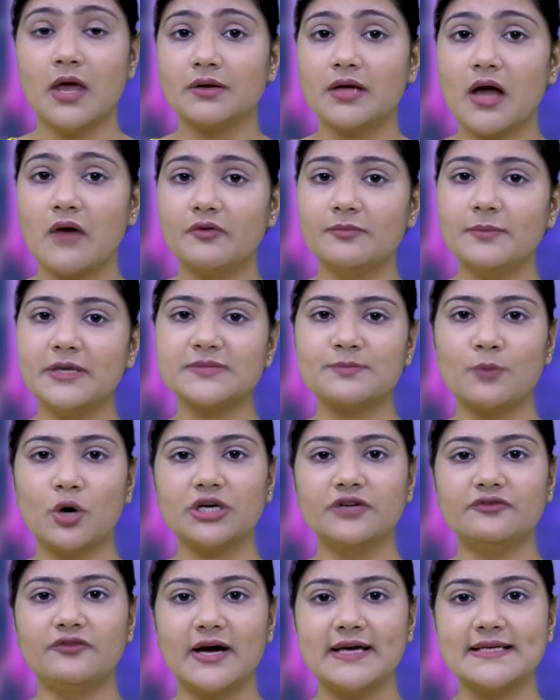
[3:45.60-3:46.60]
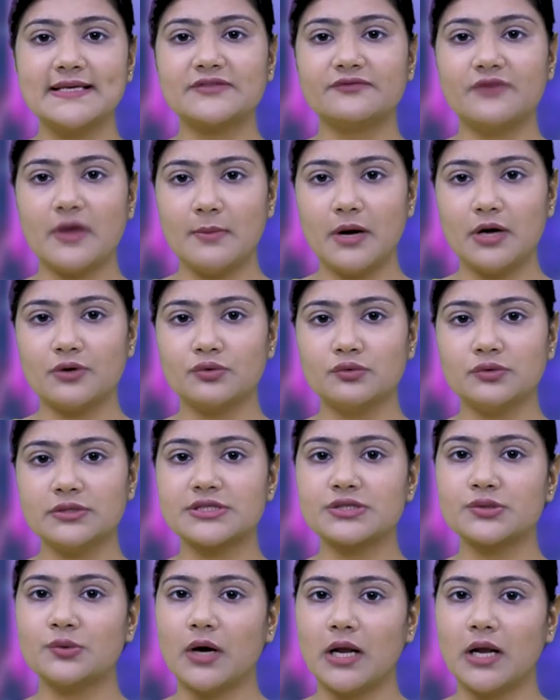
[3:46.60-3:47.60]
Government modifies FEMA
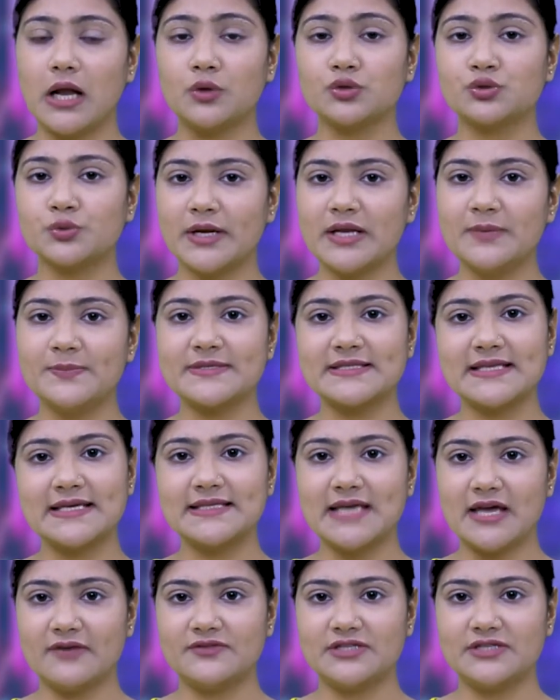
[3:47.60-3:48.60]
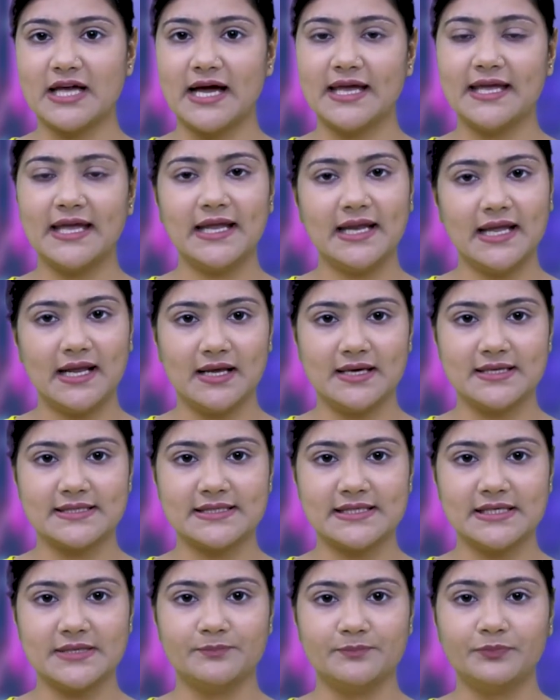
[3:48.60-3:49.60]
rules to allow 20% FDI in
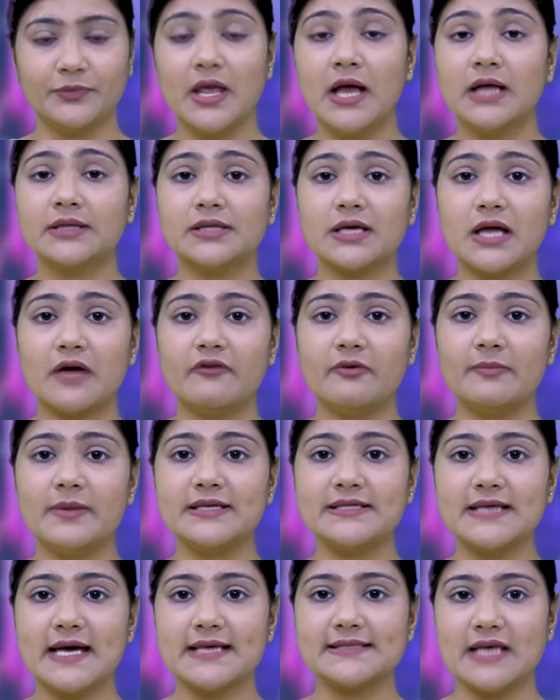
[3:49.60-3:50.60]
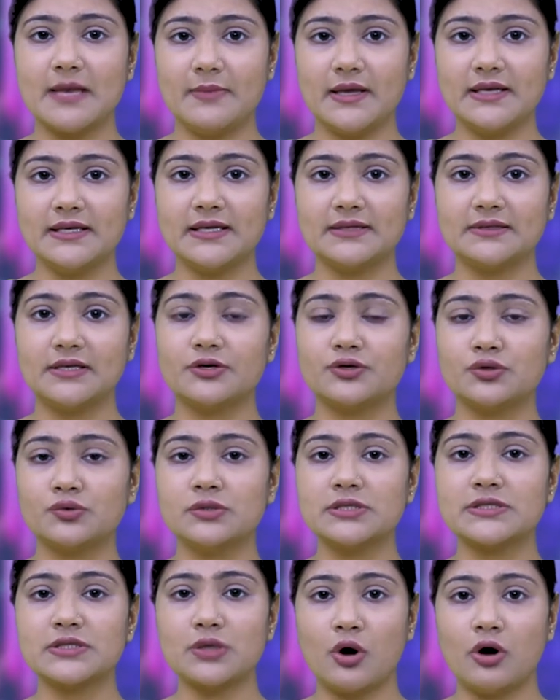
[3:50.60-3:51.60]
LIC. The government has amended the
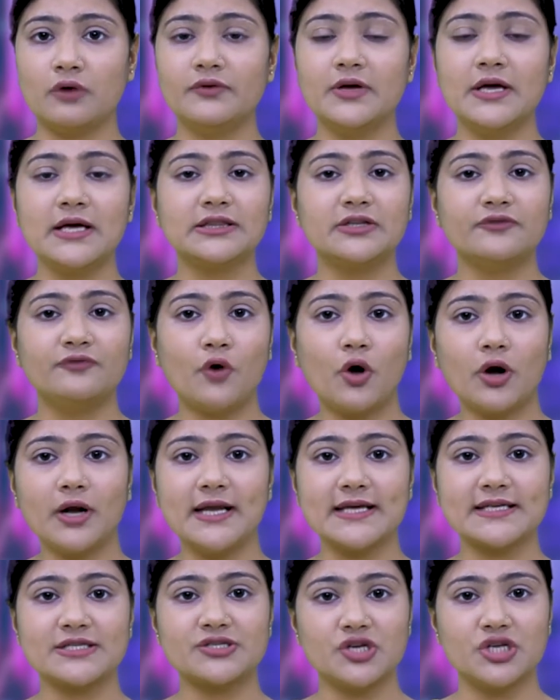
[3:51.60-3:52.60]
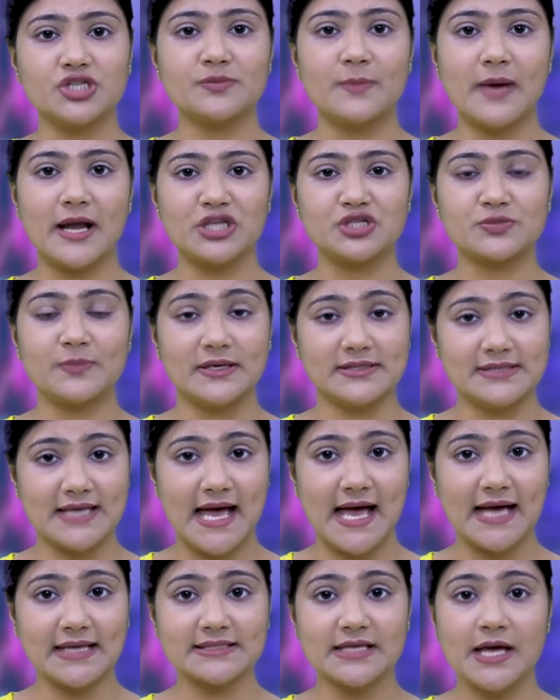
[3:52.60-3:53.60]
rules of the Foreign Exchange Management
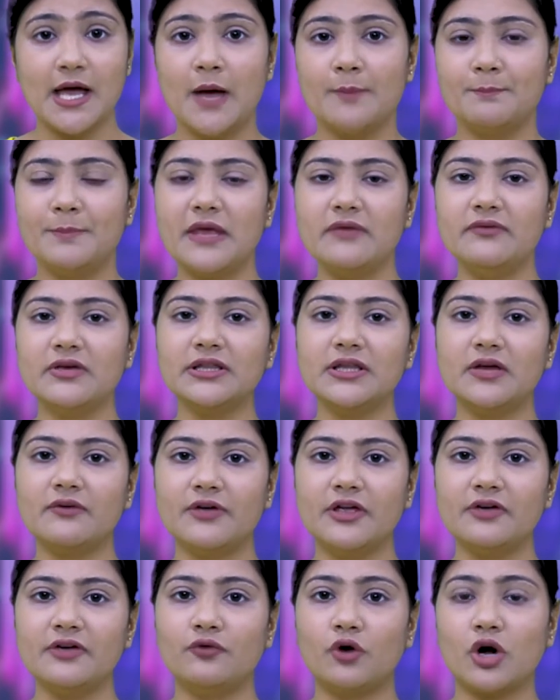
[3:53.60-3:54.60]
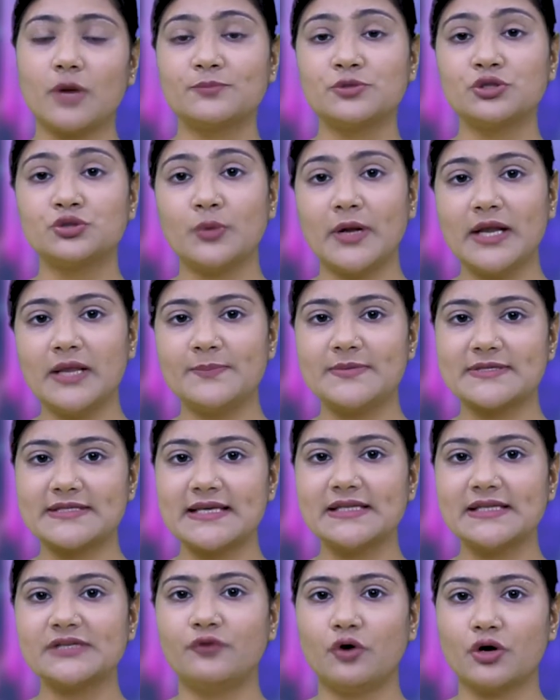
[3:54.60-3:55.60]
Act, paving the way for up to
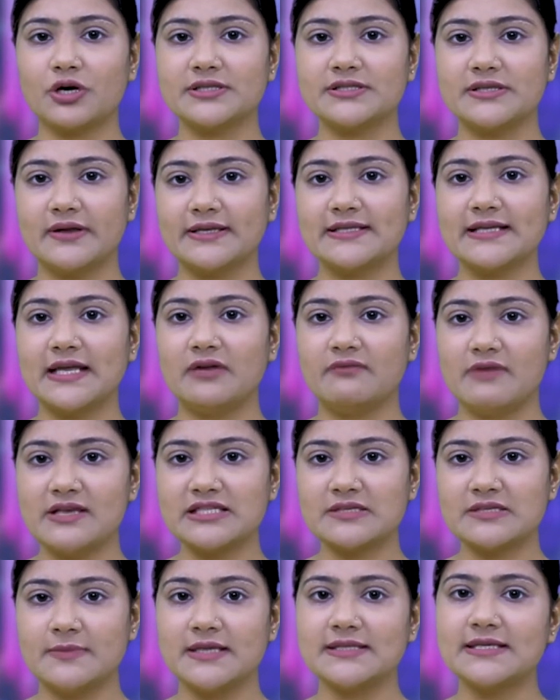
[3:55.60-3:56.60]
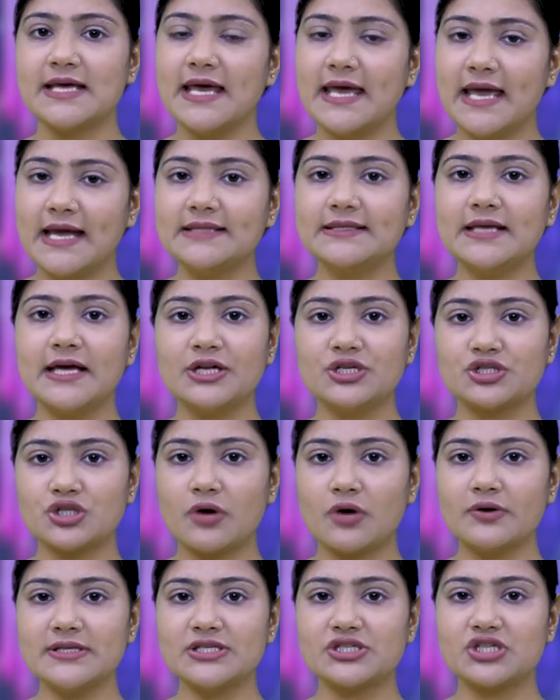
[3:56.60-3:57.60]
20% foreign direct investment in the
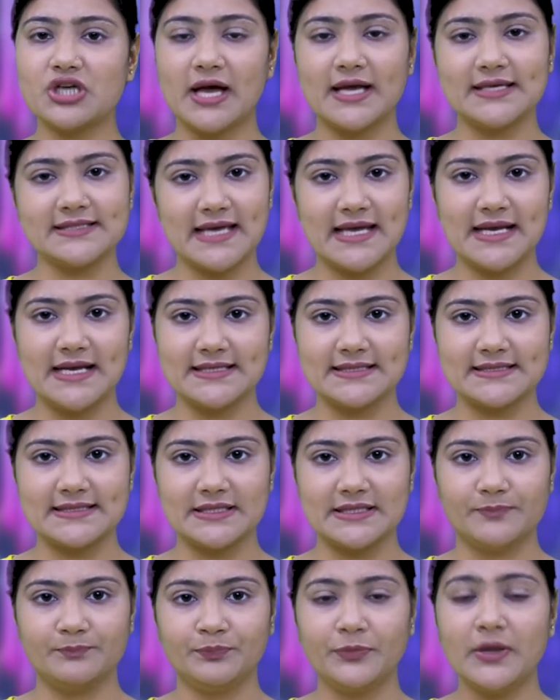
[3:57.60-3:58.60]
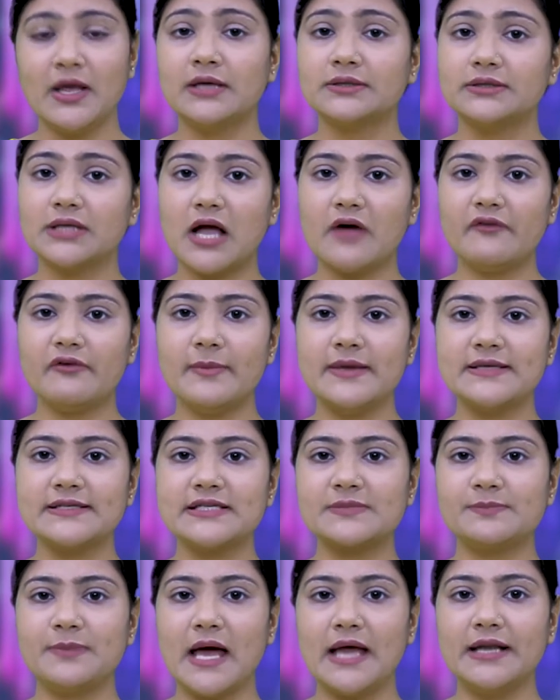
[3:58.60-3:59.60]
insurance giant LIC. The government
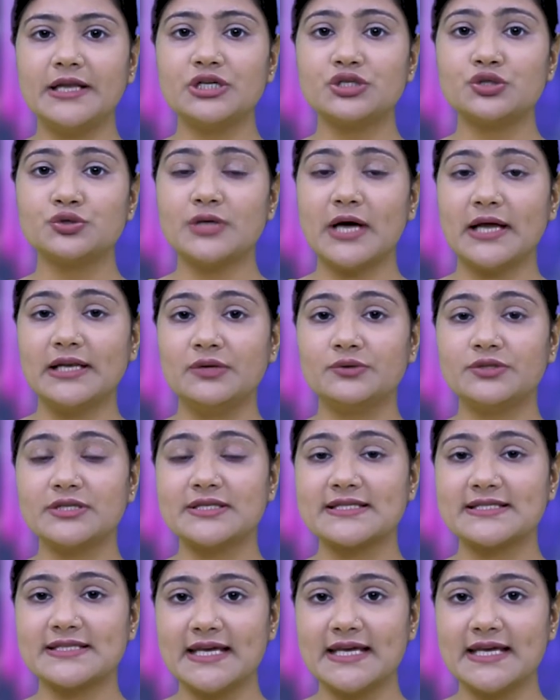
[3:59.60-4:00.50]
is planning to dilute its